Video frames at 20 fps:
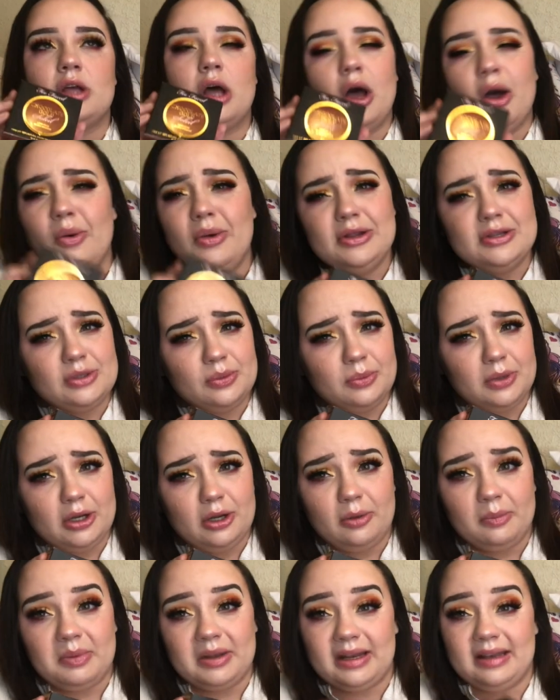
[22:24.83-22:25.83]
always a winner,
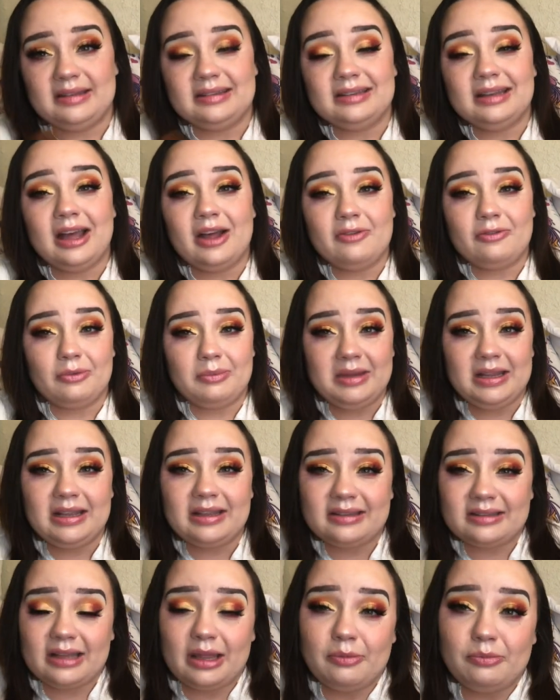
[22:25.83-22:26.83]
but it's not for me
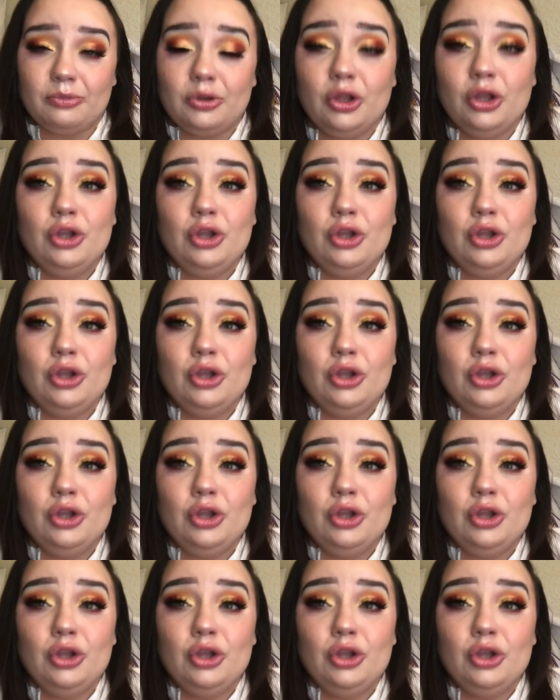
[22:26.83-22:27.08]
because I'm